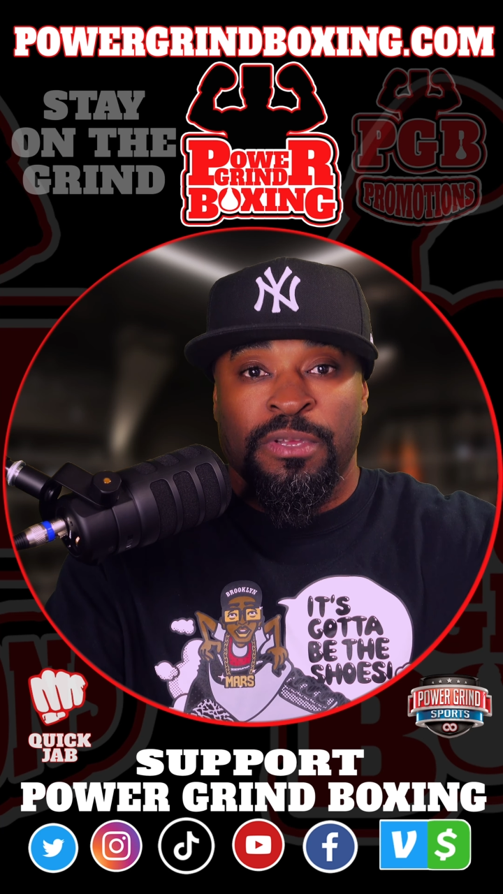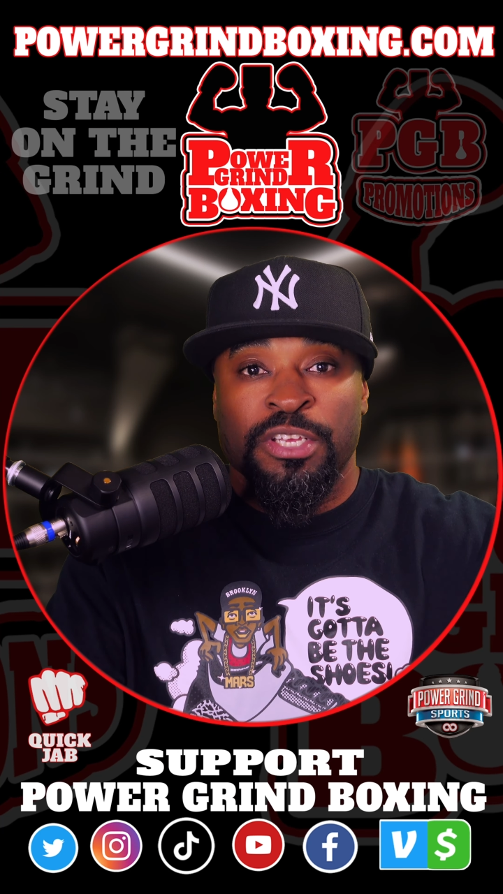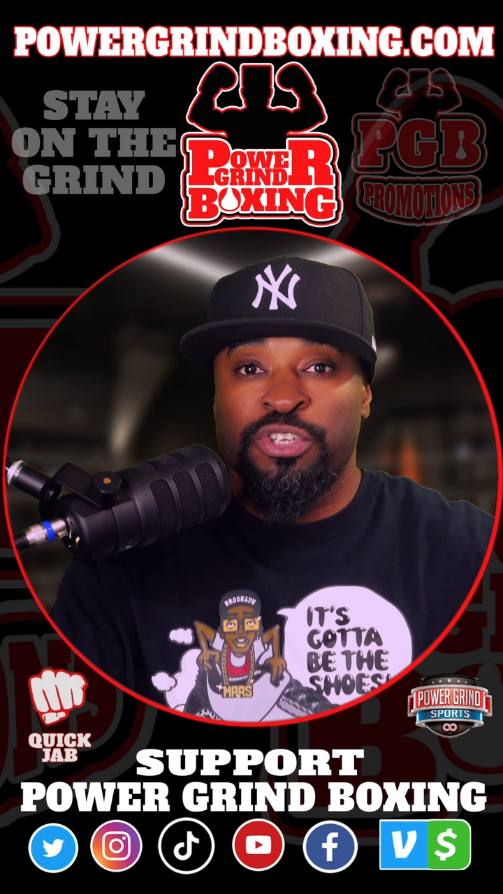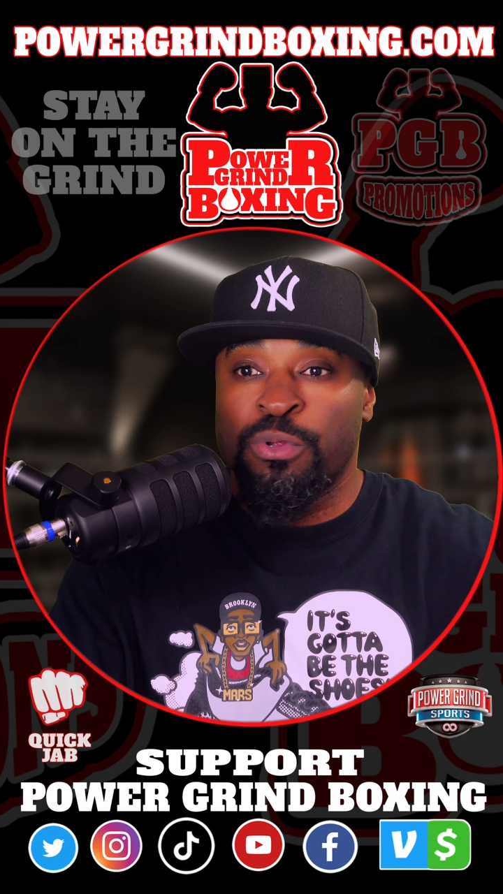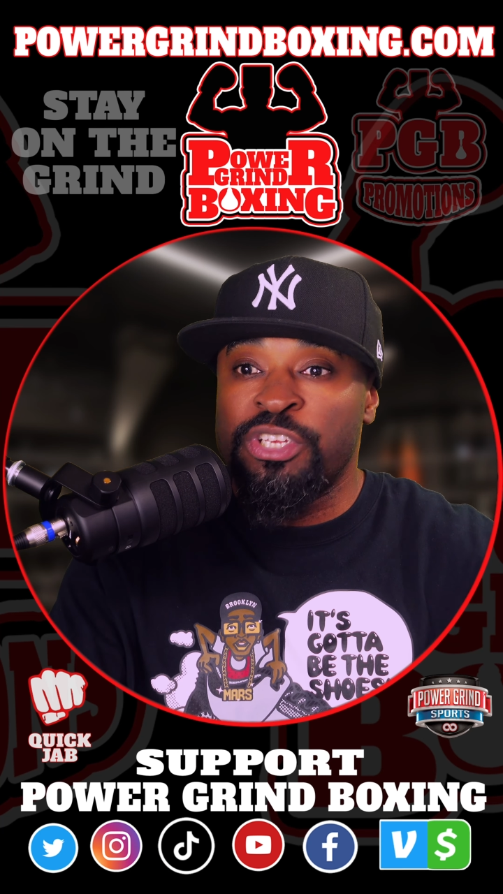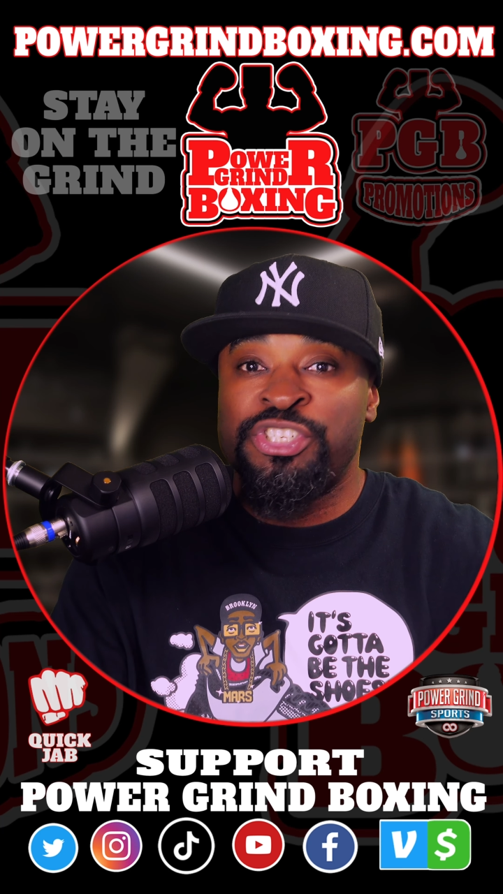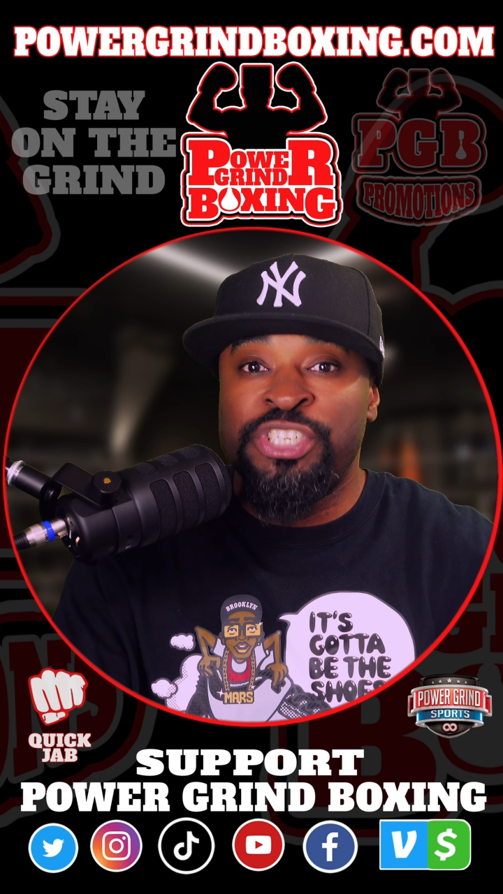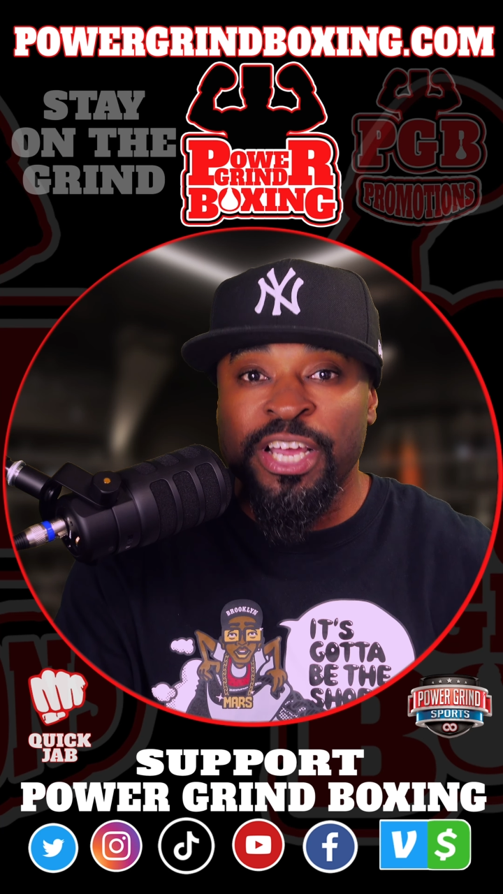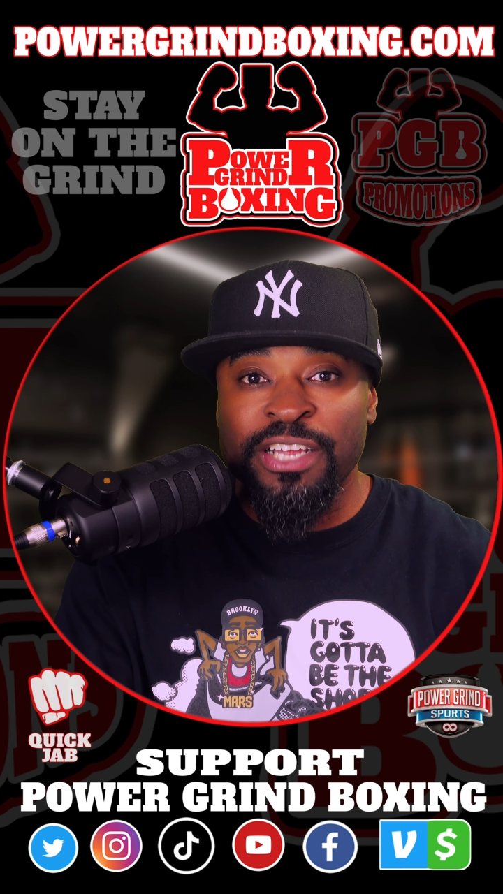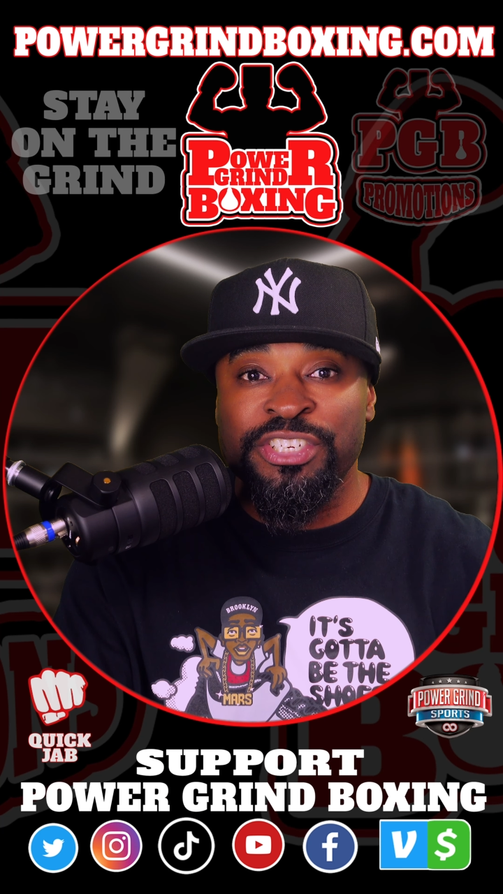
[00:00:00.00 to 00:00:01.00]
So the
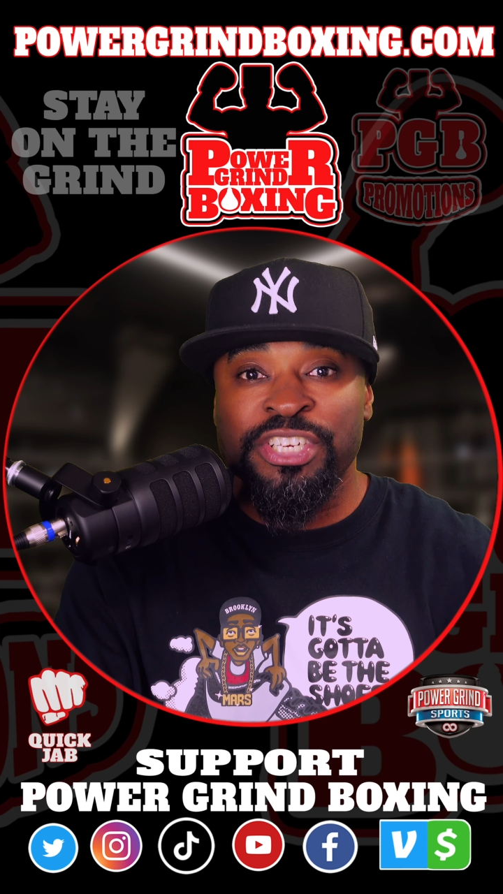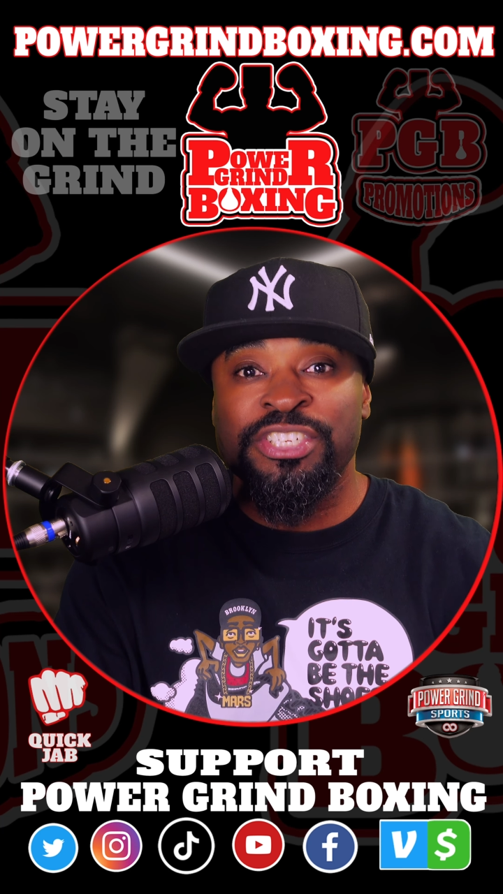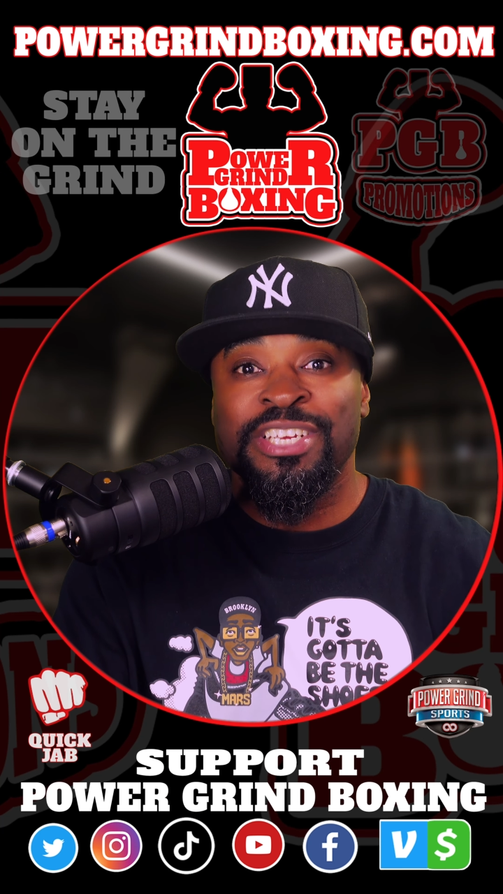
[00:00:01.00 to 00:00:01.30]
judges